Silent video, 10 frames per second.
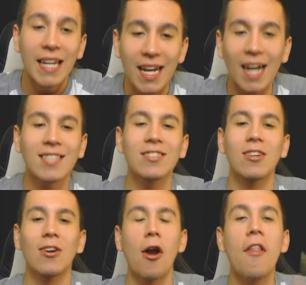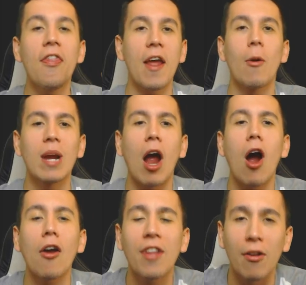Yes, sir. There we
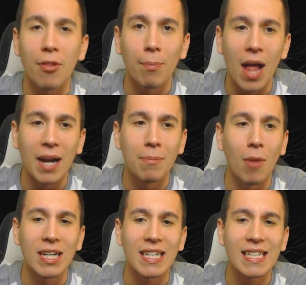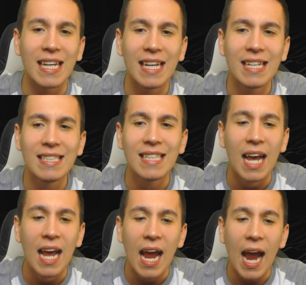are. There the Black Market is.
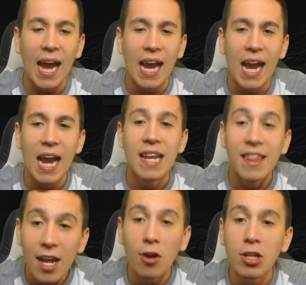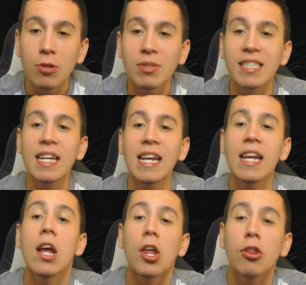And there you
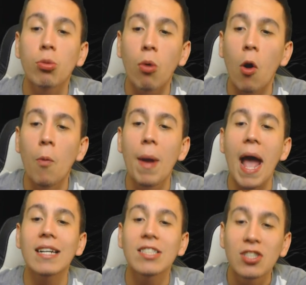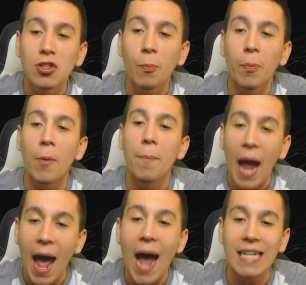see throwback super
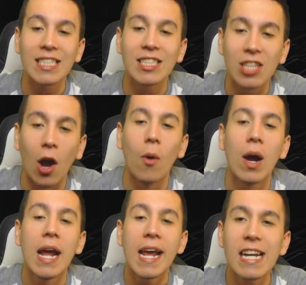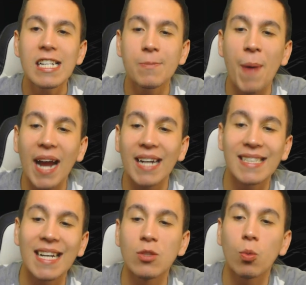packs. So each pack
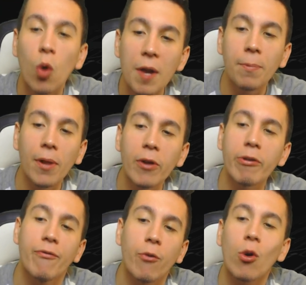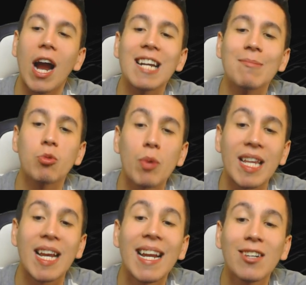contains one player and 4 items
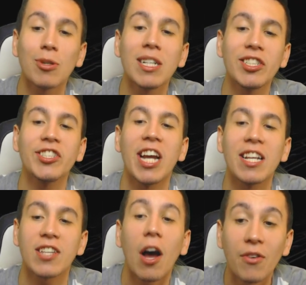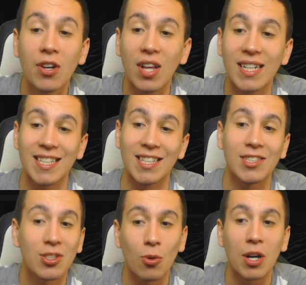with an increased chance of collecting a
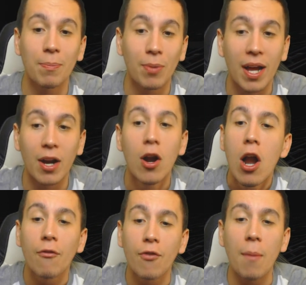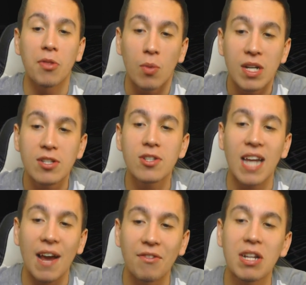historic player from the
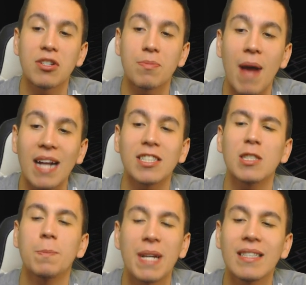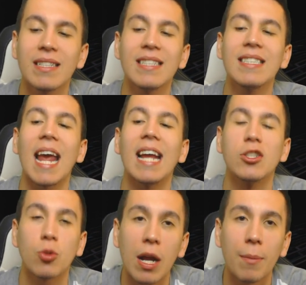Wizards, Cavaliers, Magic, Pistons,
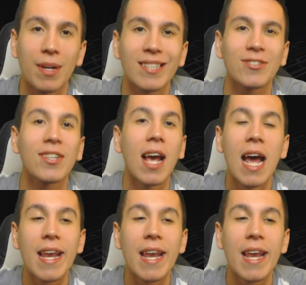and Trailblazers.